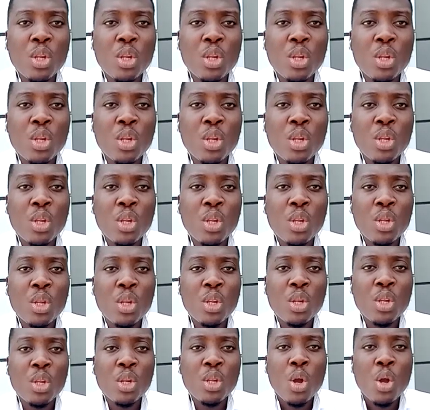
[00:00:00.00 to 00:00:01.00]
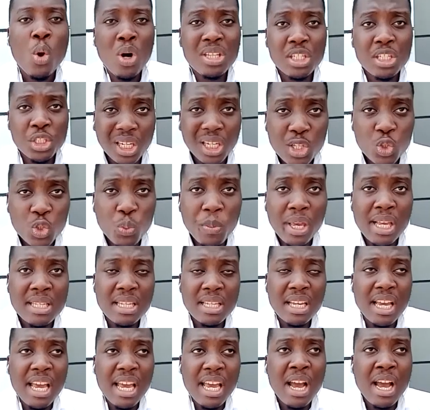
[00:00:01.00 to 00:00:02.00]
What is shocking to me is
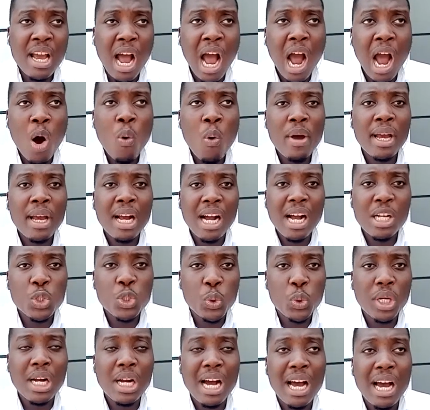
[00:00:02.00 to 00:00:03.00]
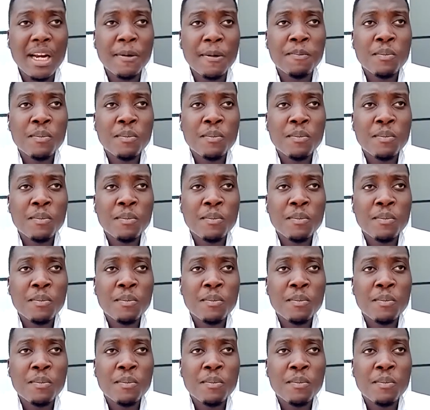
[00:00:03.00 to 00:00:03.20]
how a country can